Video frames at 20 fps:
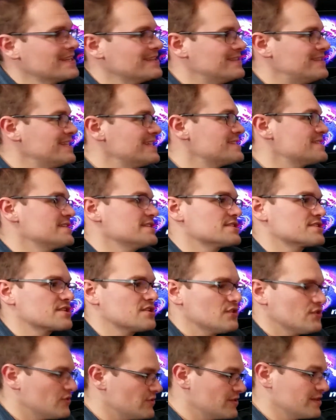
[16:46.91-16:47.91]
This is
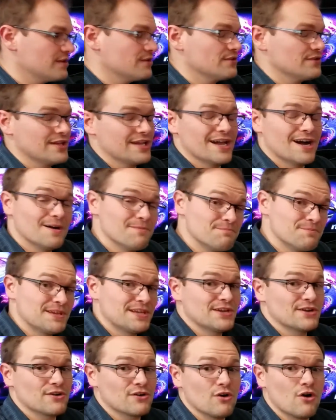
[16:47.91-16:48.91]
clearly a
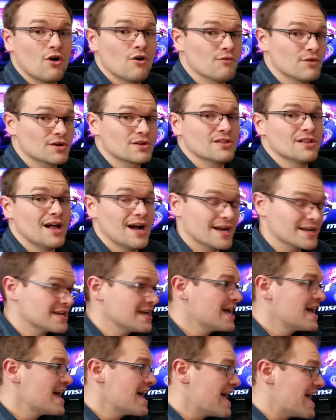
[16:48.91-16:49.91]
Pureoverclock
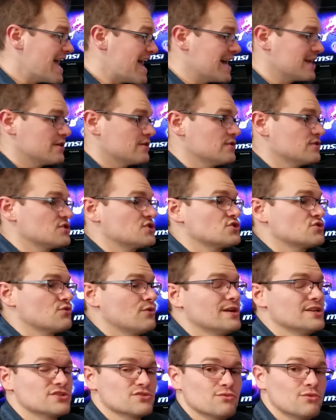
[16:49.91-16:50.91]
Editor's
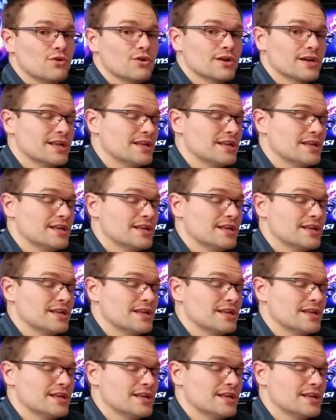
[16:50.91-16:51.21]
Choice Award.